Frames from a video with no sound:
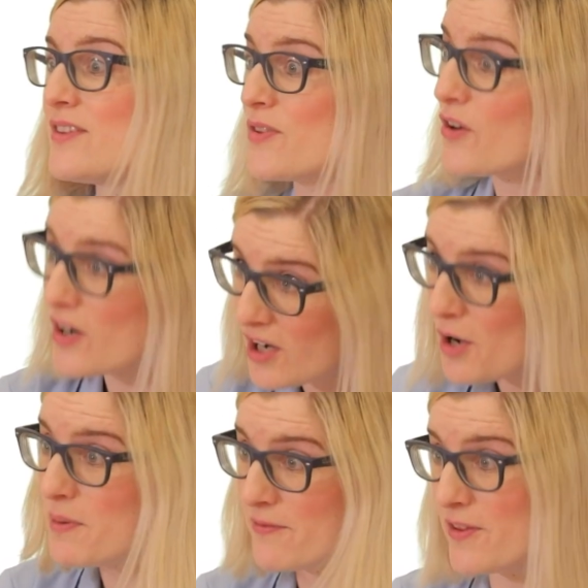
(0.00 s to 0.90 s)
So there are a
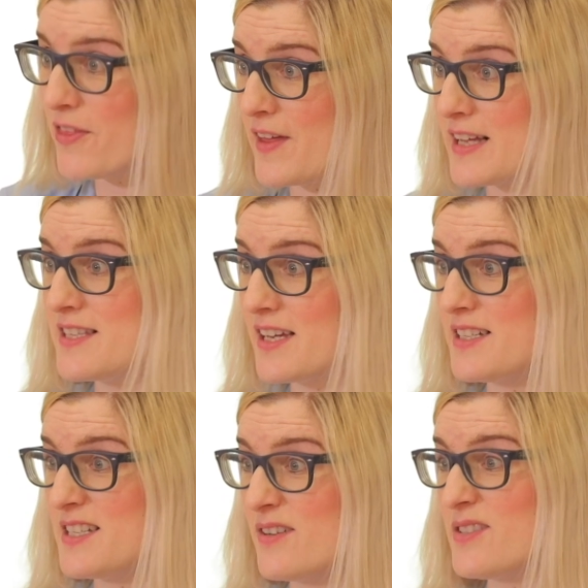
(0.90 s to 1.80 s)
couple of other things you
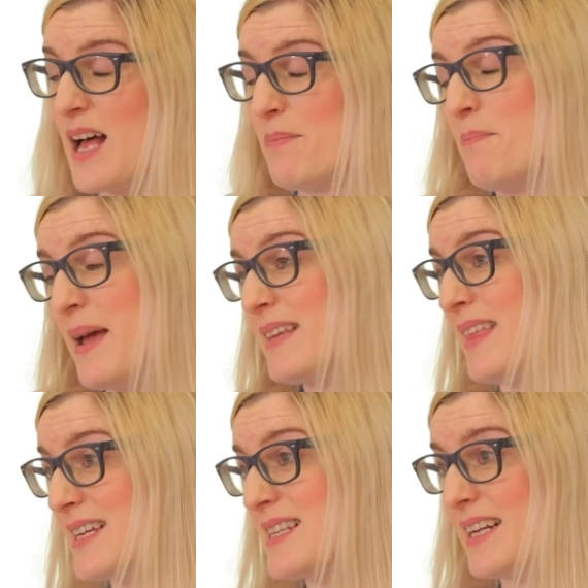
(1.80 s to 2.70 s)
can do to help make
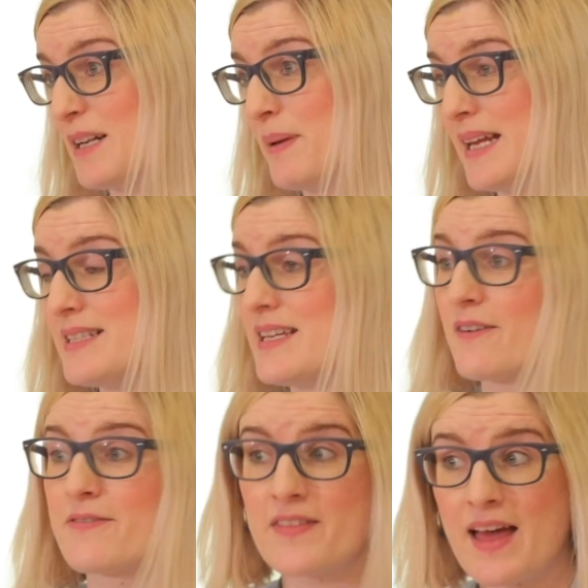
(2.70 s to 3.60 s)
things a little bit easier
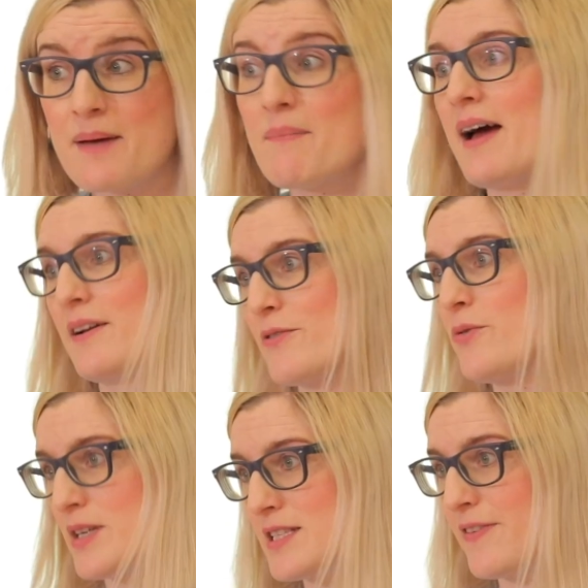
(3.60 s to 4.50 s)
for them and of
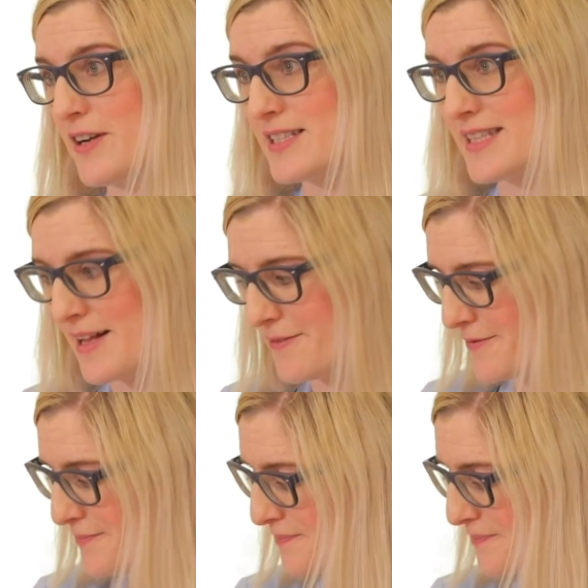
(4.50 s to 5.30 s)
course for yourself.